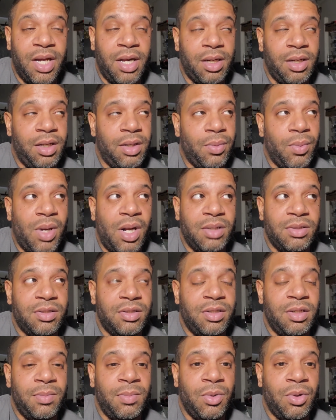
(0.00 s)
get
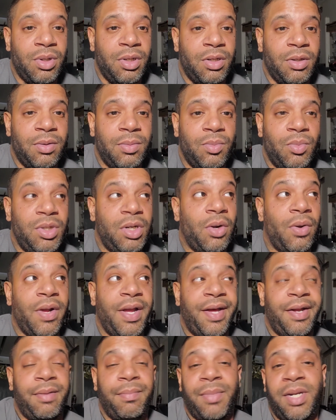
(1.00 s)
Rodgers a little more help. We don't
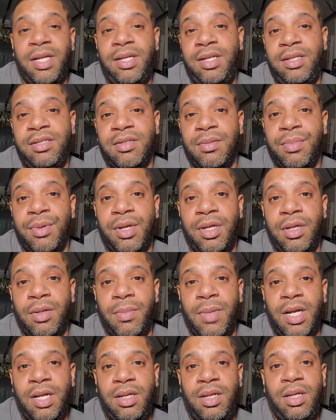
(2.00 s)
have the money to bring
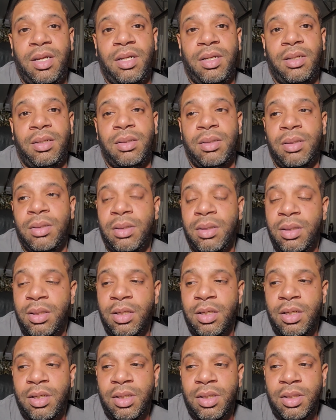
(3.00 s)
nobody in.
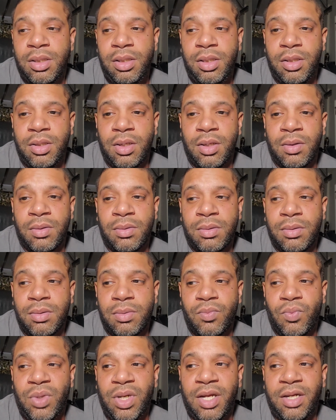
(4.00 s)
You know,
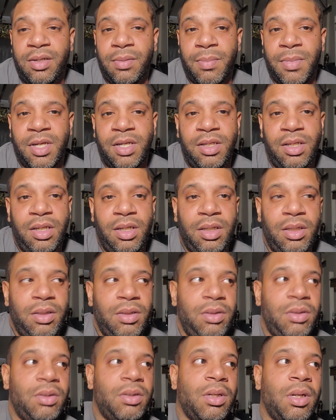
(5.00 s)
we had the money.
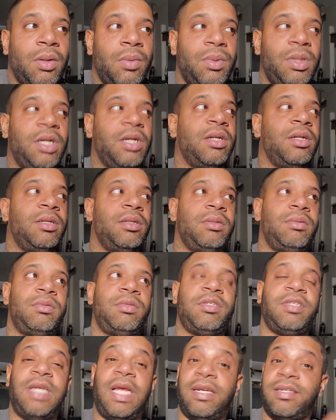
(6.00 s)
You know, we could have
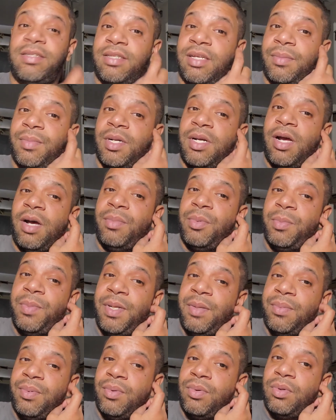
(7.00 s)
snatched up a couple
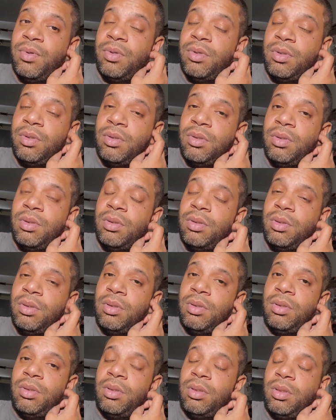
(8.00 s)
people.
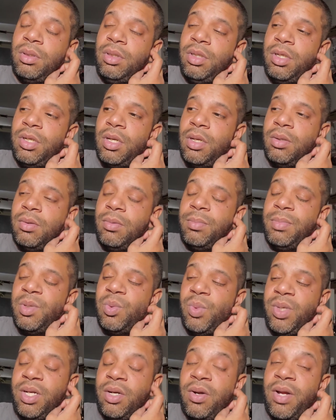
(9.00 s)
You know, but
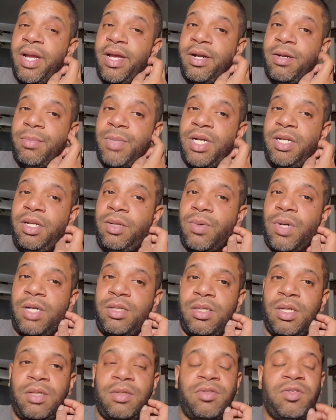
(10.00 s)
we don't have the money right
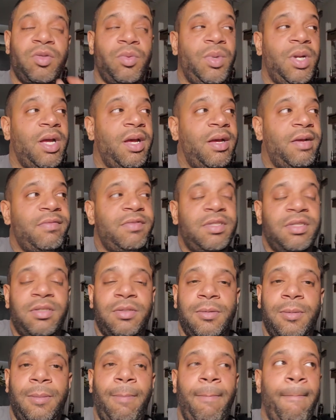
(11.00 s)
now, so we have to